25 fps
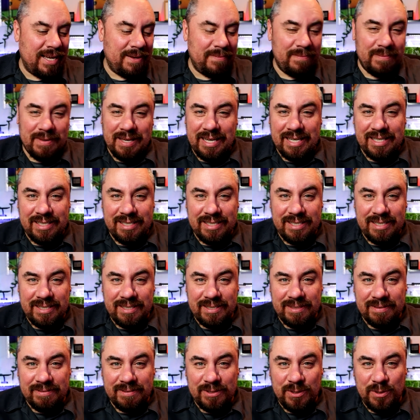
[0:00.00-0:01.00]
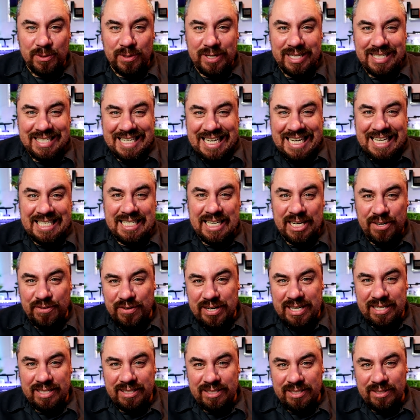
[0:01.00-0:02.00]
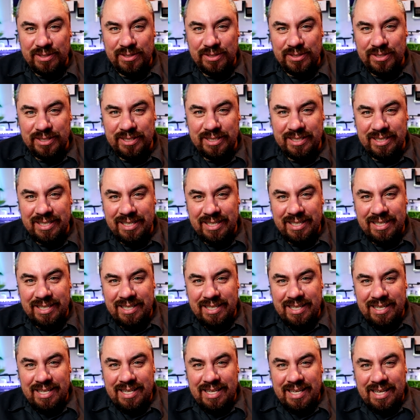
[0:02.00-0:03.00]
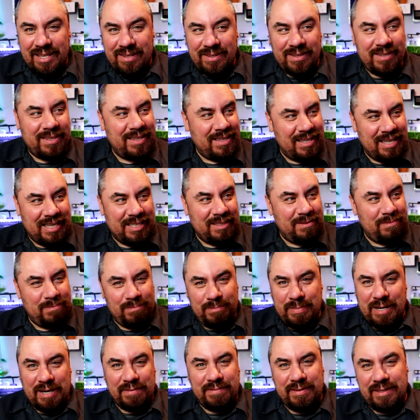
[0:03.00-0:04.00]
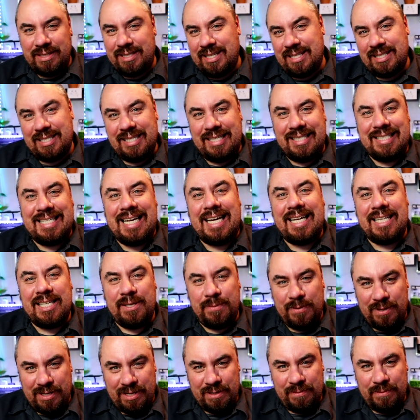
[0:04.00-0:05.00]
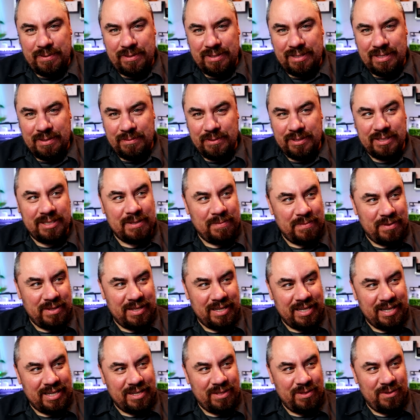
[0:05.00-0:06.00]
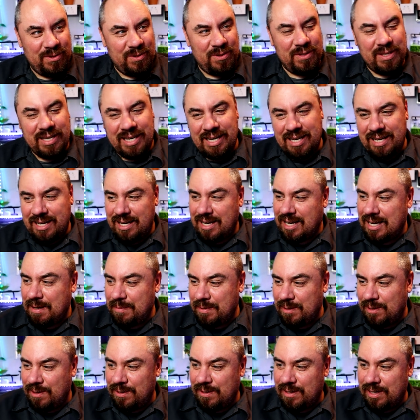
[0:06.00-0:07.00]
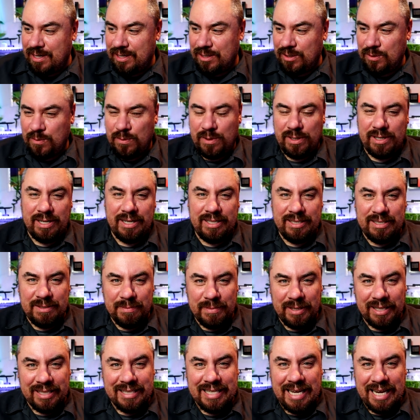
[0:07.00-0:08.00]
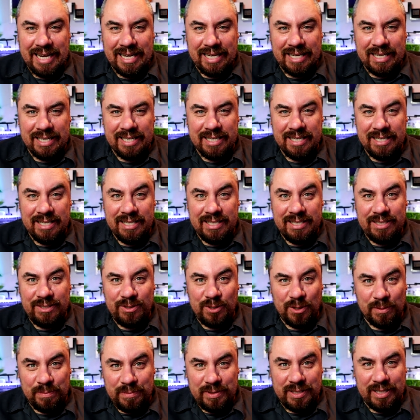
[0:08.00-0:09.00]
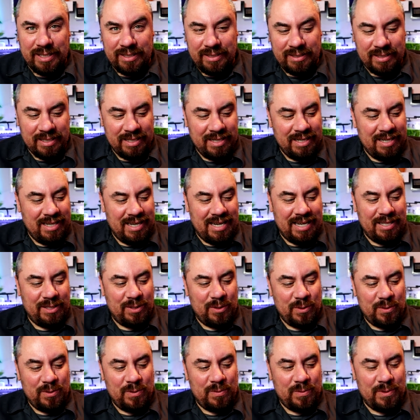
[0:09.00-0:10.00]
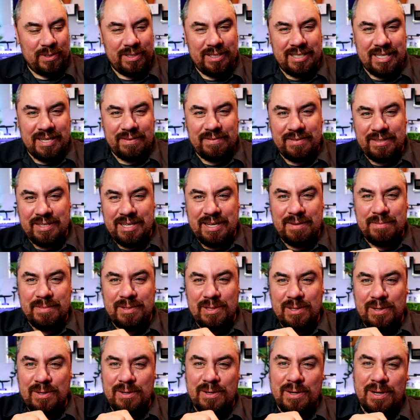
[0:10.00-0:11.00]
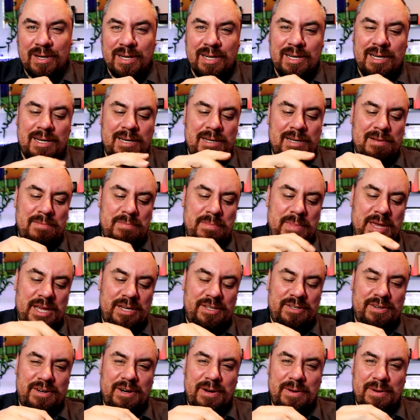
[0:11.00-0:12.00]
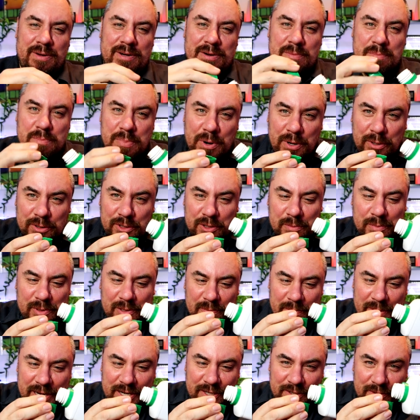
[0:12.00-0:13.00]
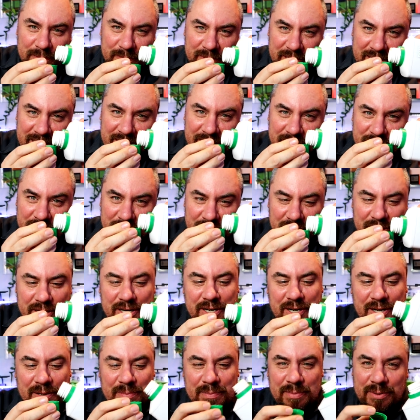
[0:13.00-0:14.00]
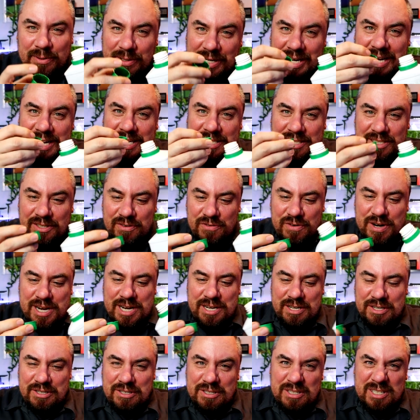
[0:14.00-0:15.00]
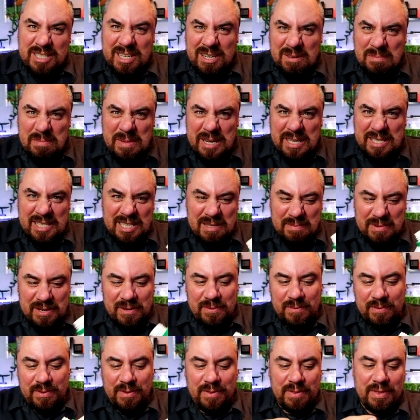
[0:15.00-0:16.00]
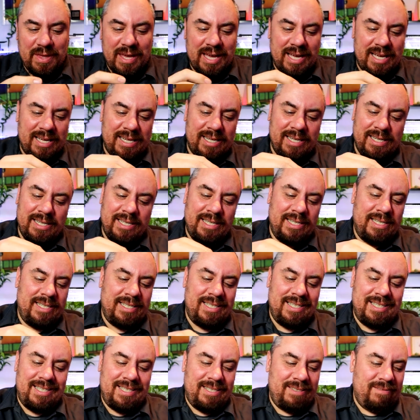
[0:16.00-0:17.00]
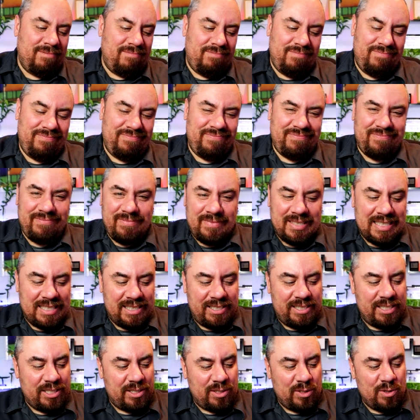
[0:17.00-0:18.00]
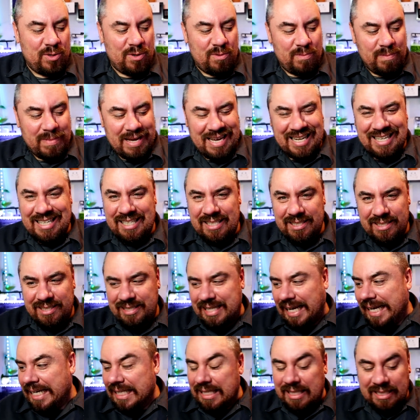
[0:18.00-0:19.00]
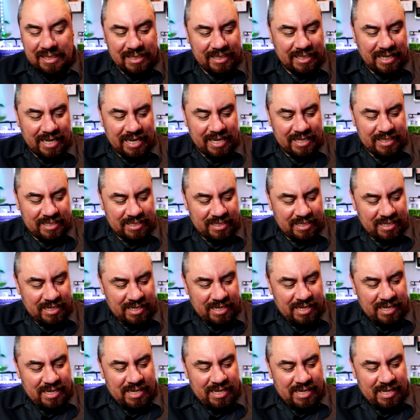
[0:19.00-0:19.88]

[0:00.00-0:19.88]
um, his, Corey's Easy Green solution. I thought, that's perfect, that's exactly what I want. I want something that can do that. I come along, I squirt into my tank, job done. I don't want to have to come along, measure out an impossible measurement into a cup or get a syringe and start messing about with that. It's just not my style, I guess.